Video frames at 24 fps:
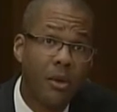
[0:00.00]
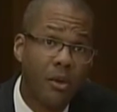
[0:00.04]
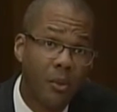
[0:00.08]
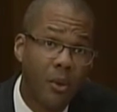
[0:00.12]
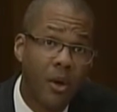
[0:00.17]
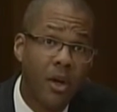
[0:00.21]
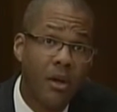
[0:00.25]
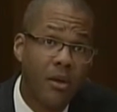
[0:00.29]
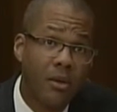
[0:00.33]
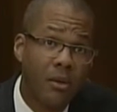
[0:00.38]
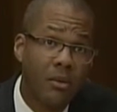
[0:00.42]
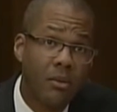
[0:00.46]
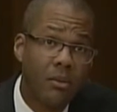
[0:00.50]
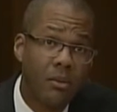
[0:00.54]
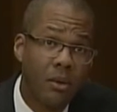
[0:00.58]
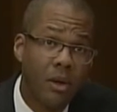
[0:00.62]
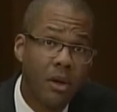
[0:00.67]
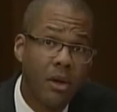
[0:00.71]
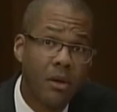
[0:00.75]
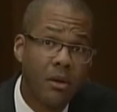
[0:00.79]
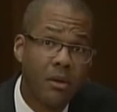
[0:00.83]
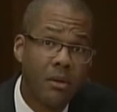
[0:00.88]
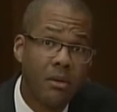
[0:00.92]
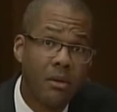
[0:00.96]
that we
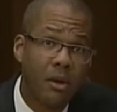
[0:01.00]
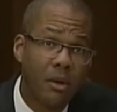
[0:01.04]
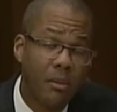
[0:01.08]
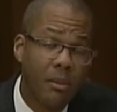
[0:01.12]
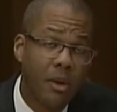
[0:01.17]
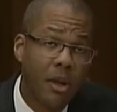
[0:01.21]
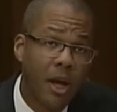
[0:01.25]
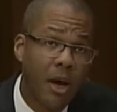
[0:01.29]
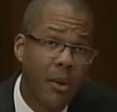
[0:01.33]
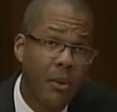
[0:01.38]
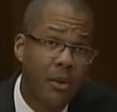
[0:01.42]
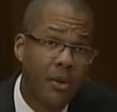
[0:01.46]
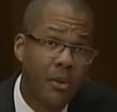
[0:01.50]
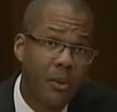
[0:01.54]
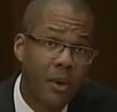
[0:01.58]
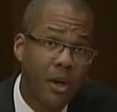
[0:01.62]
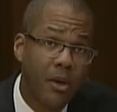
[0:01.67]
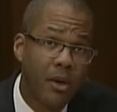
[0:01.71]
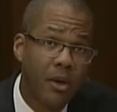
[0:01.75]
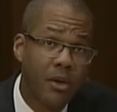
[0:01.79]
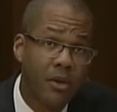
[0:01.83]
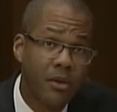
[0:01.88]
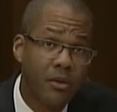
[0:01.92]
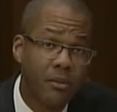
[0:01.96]
can comply with the
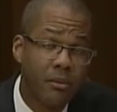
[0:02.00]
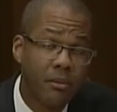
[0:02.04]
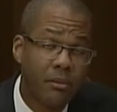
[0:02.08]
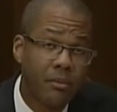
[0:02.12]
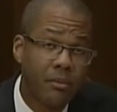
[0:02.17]
regulation.